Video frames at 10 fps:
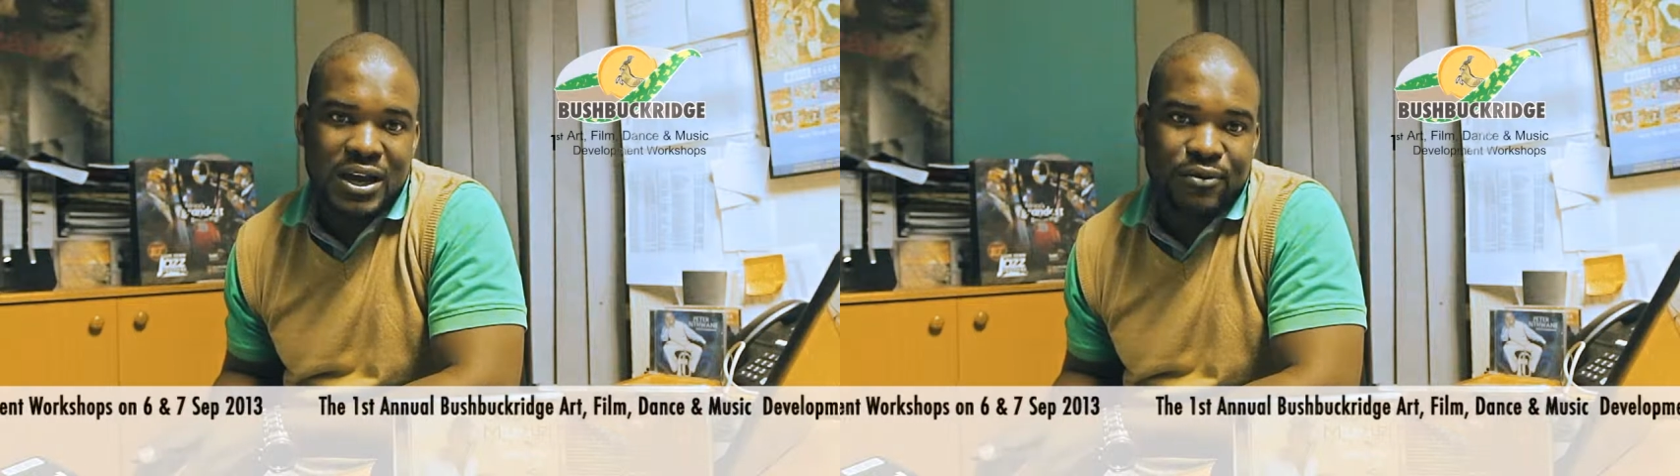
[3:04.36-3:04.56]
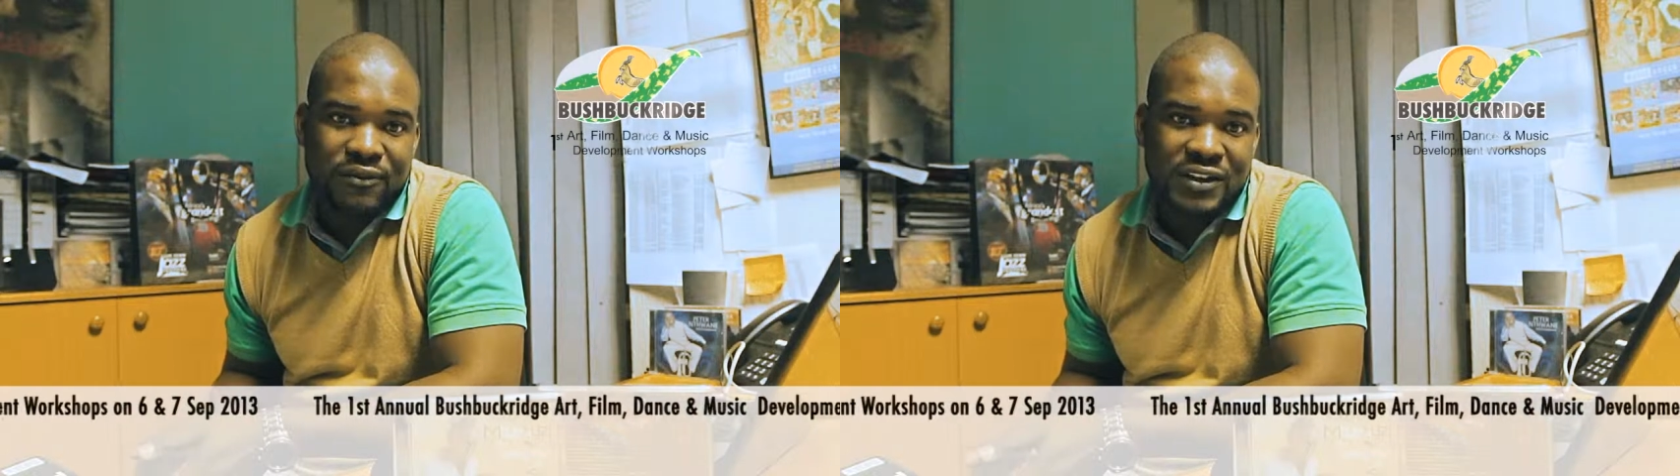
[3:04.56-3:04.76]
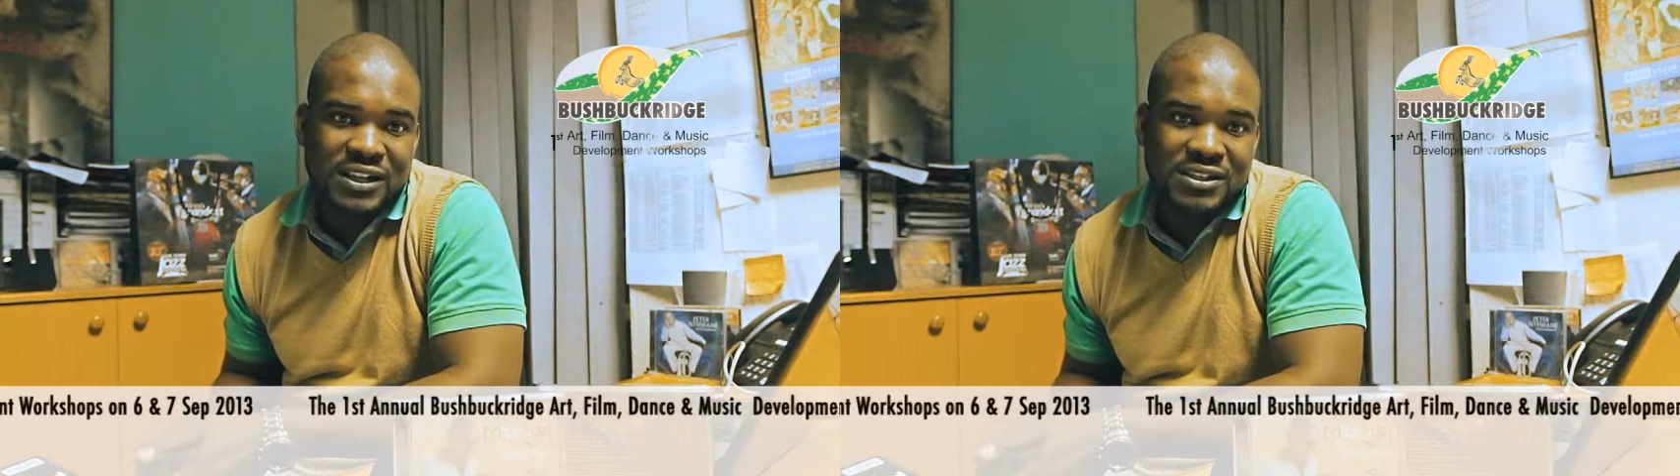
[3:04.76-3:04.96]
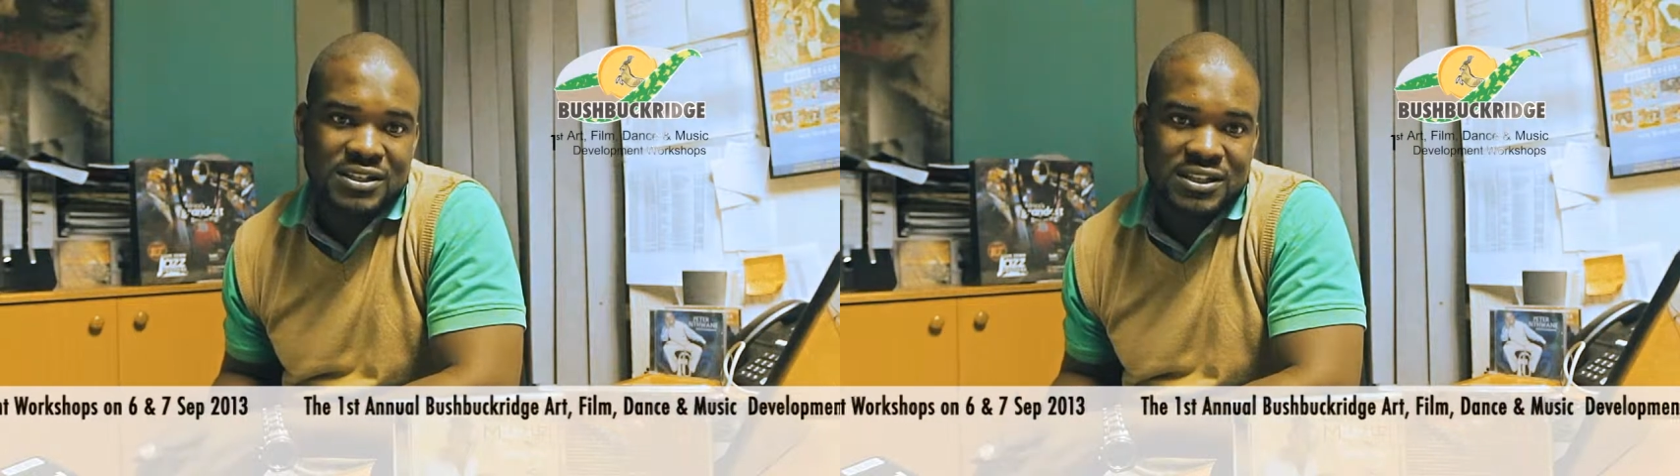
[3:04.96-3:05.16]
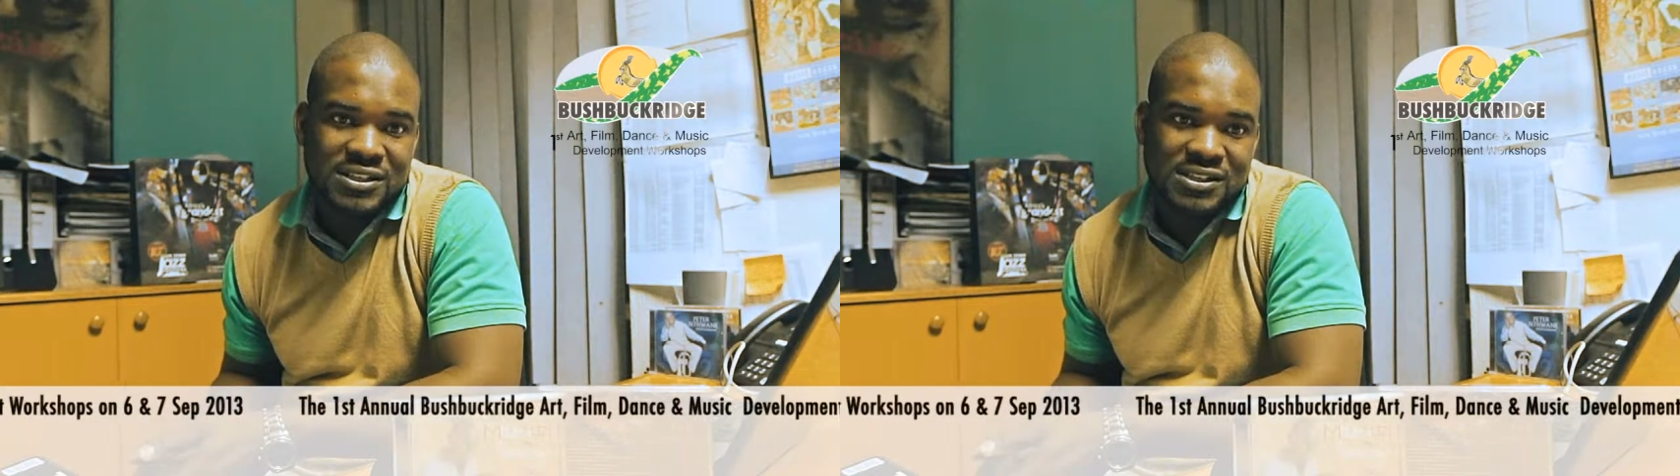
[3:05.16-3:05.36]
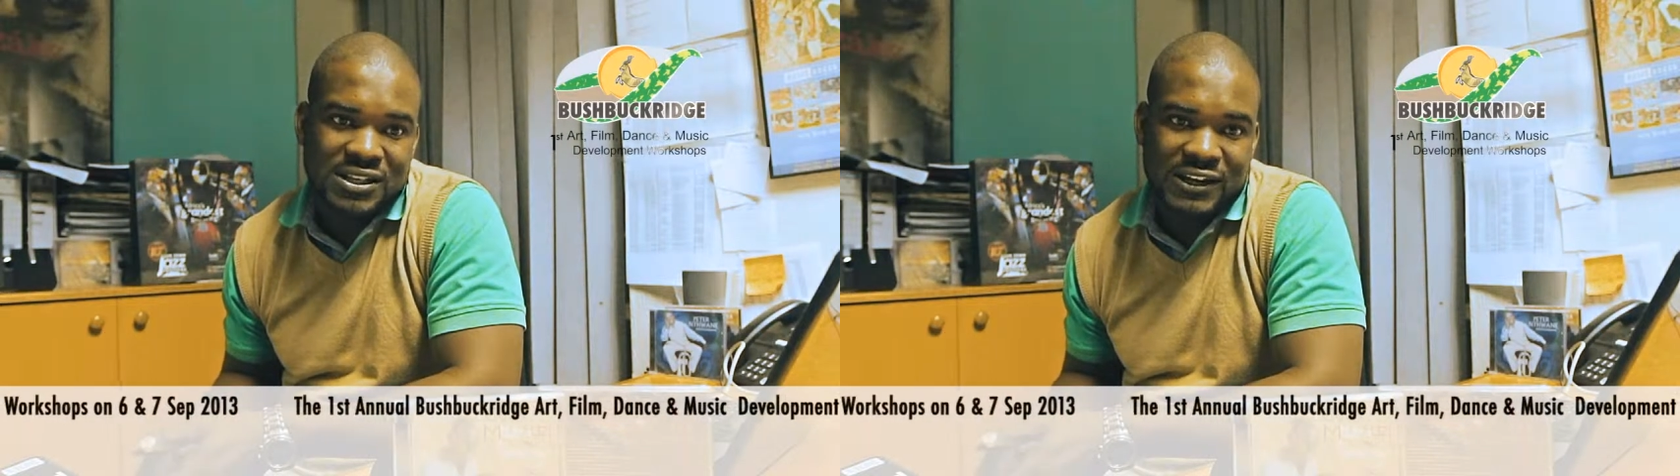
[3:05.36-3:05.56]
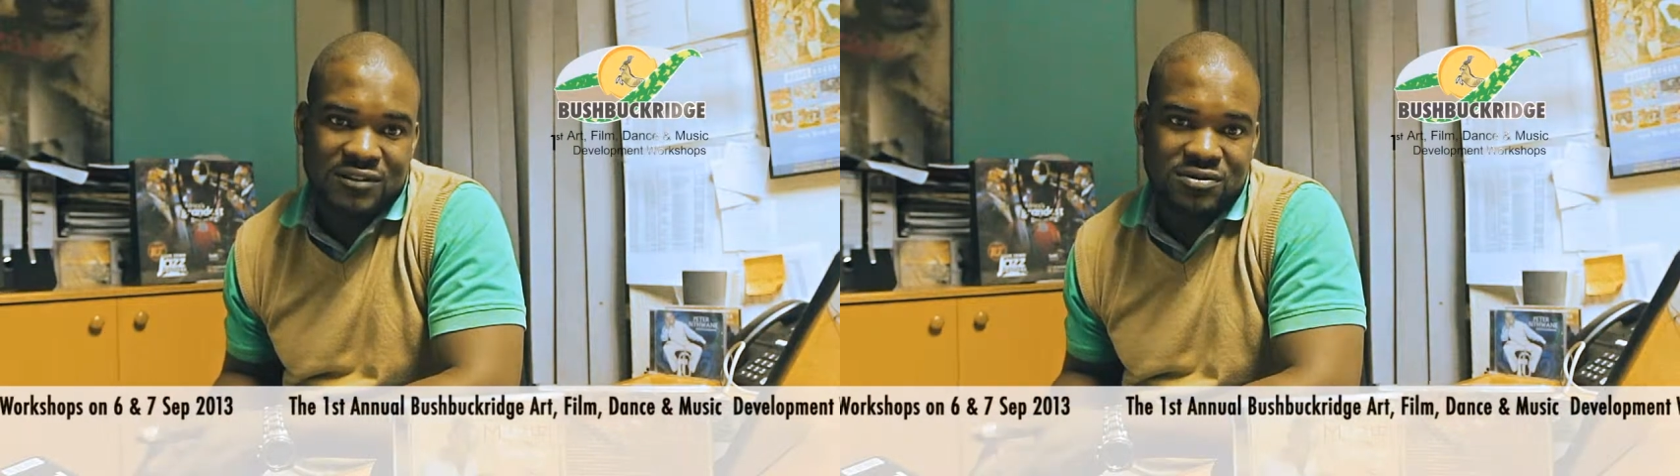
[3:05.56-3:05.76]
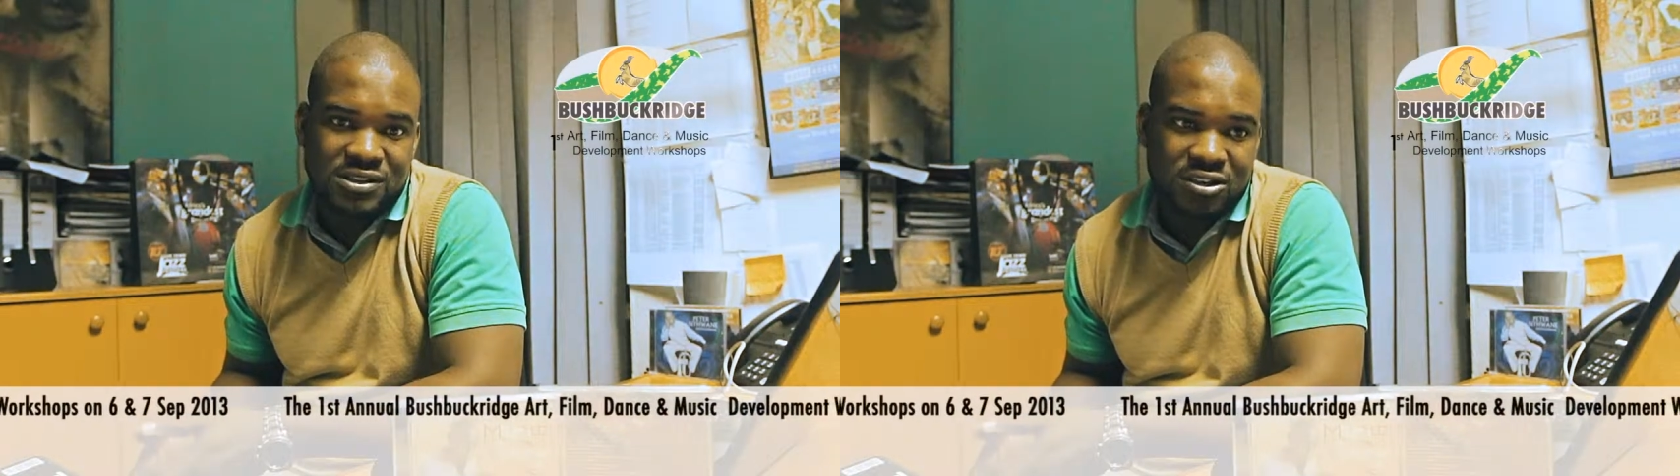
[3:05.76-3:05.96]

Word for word: we felt it necessary to say,